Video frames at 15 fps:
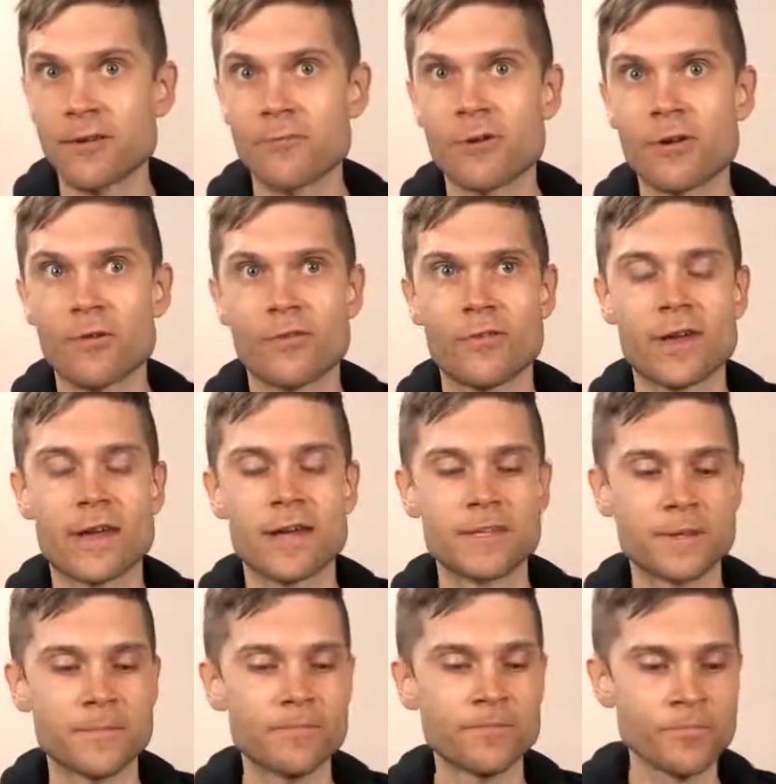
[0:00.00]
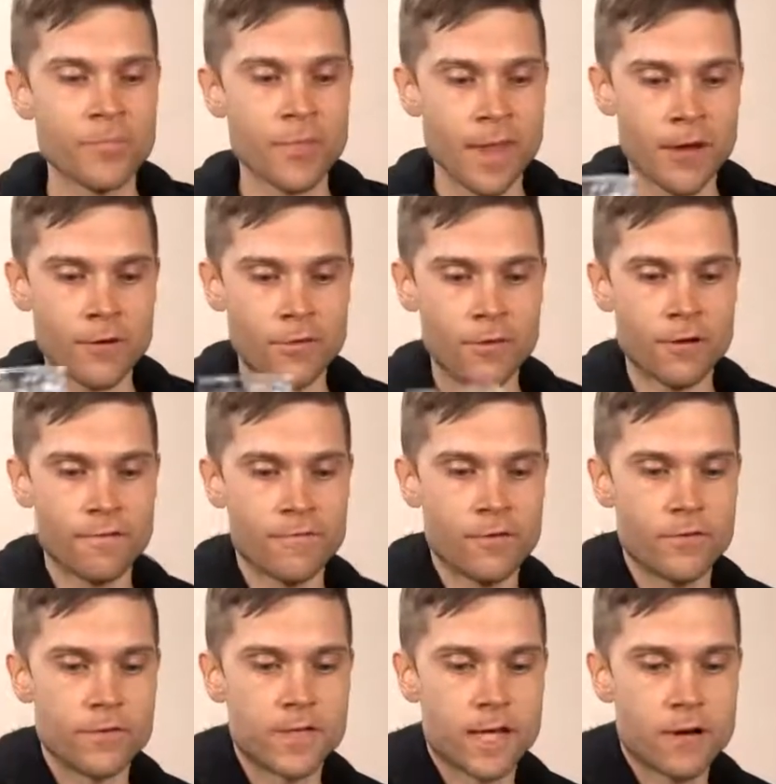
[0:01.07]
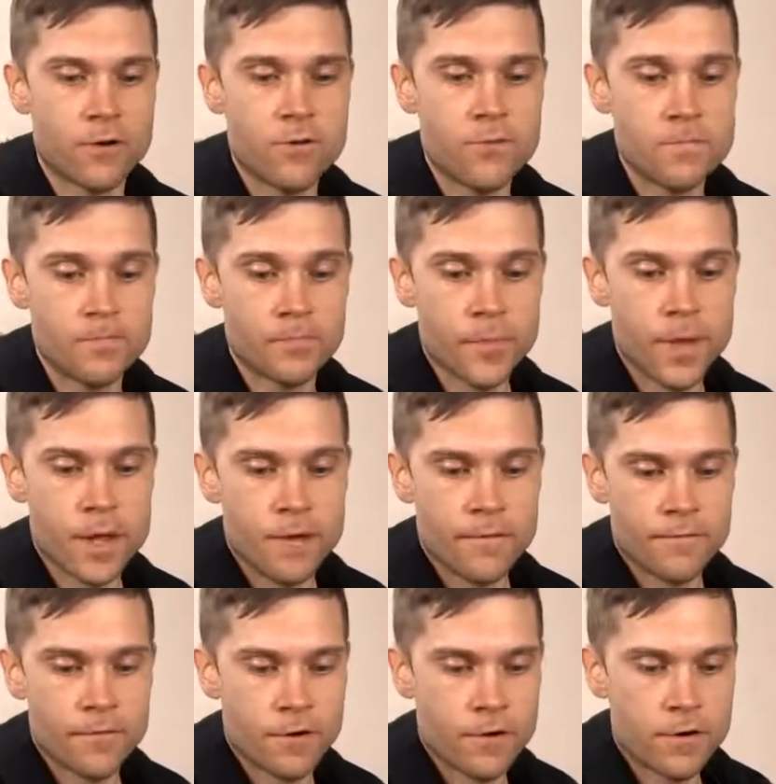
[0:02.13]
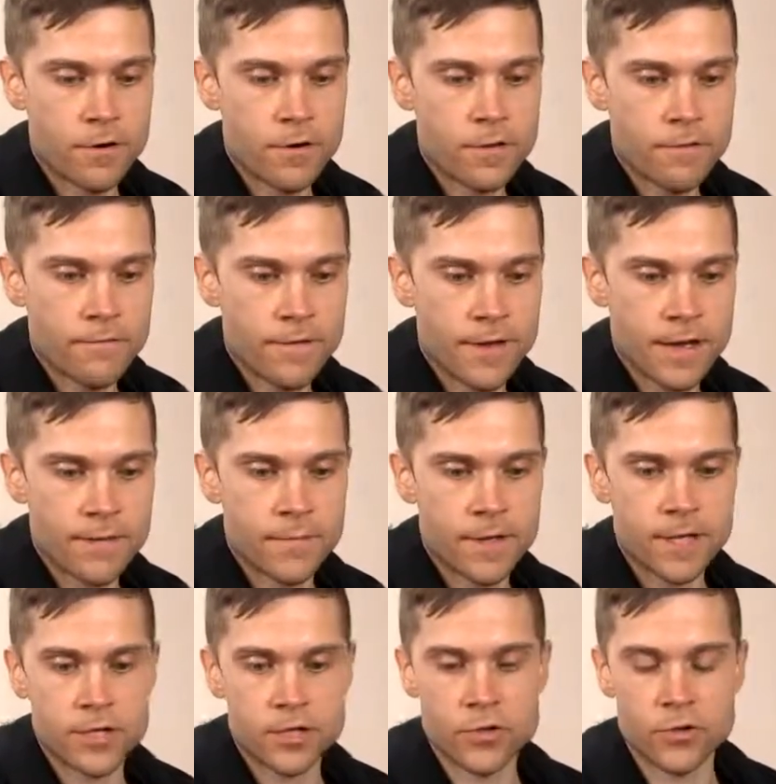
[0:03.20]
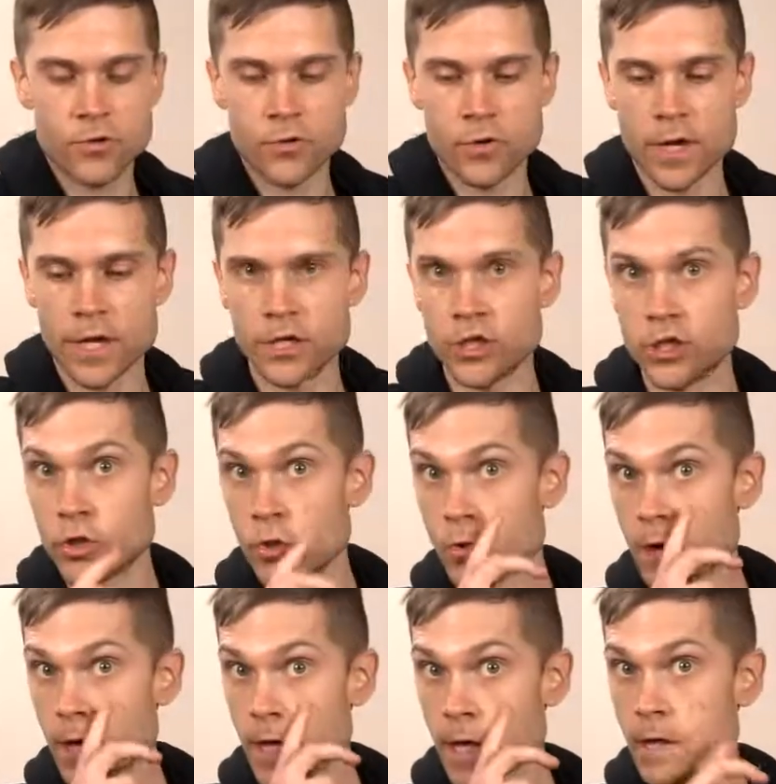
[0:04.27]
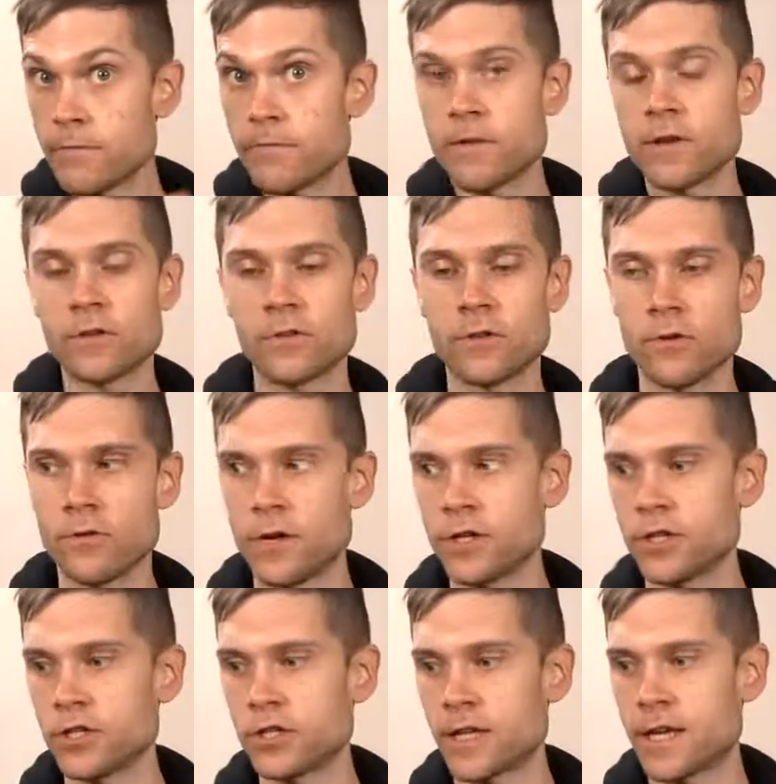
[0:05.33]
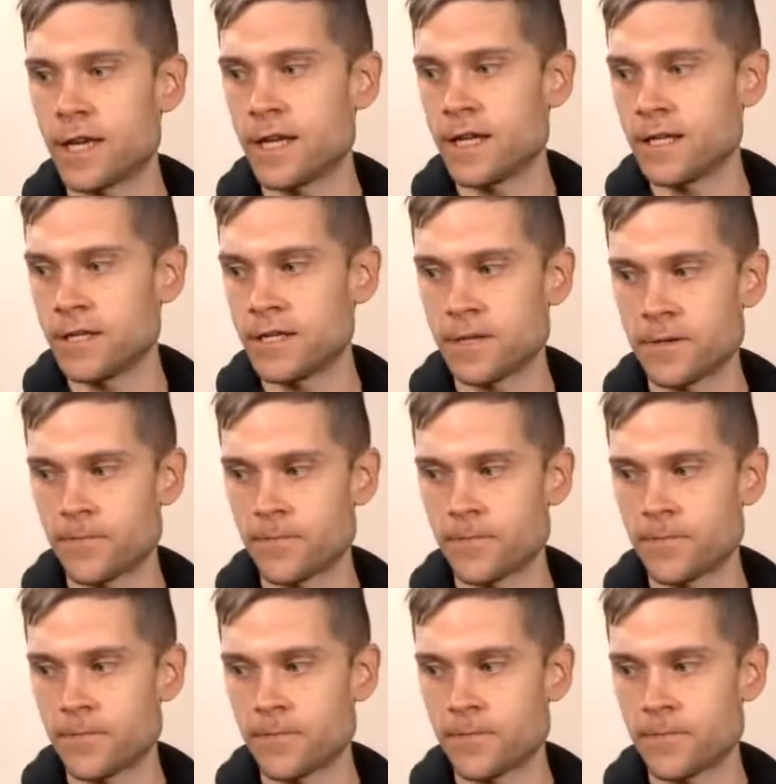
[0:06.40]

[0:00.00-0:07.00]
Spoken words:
I want to create healthier foods at home for the family to enjoy and feel nourished. And